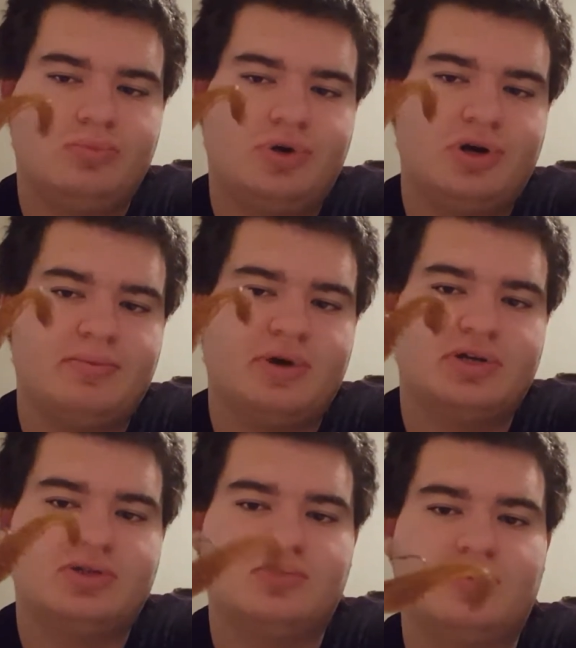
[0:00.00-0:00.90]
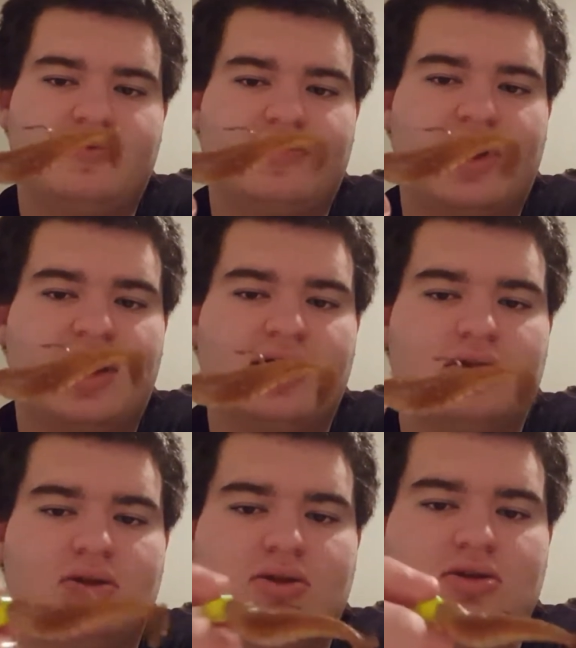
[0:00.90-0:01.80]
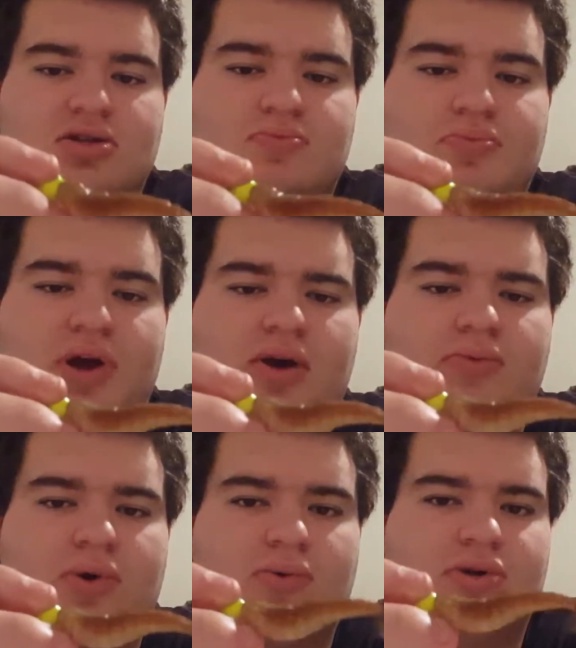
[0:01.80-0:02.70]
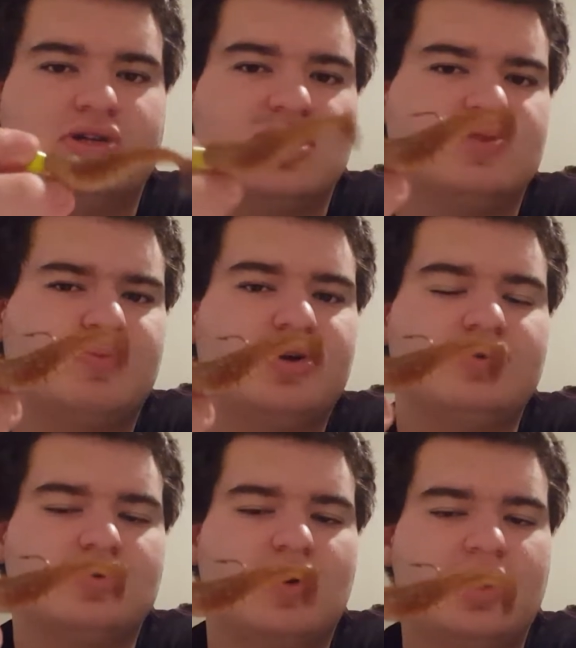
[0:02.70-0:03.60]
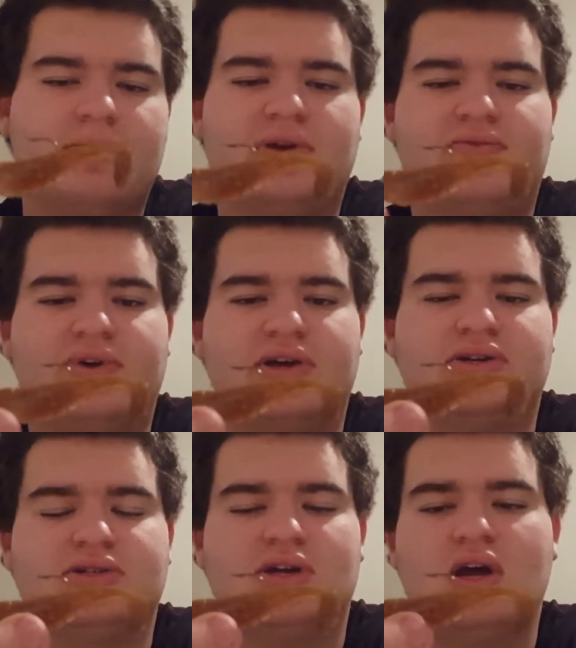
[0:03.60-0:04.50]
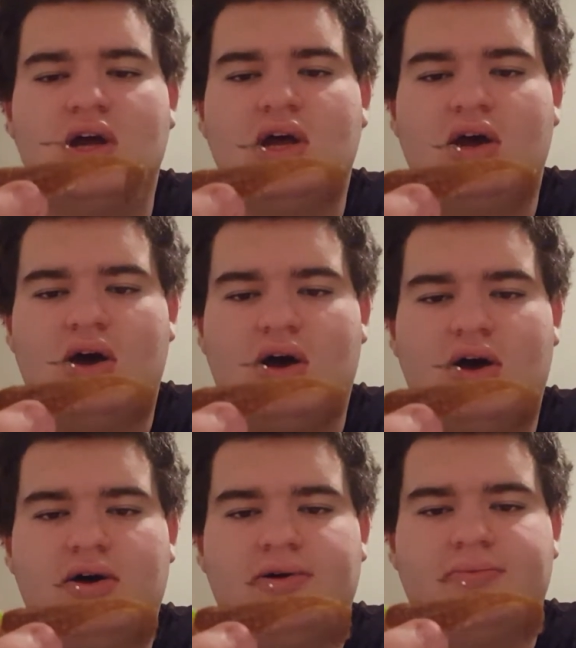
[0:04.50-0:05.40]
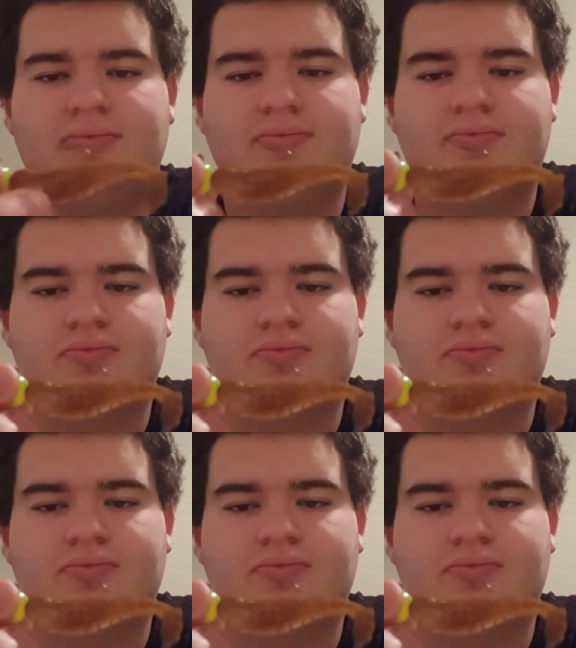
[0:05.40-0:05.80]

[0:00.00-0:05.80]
pretty much we've got this brown one which has produced quite a bit of fish. And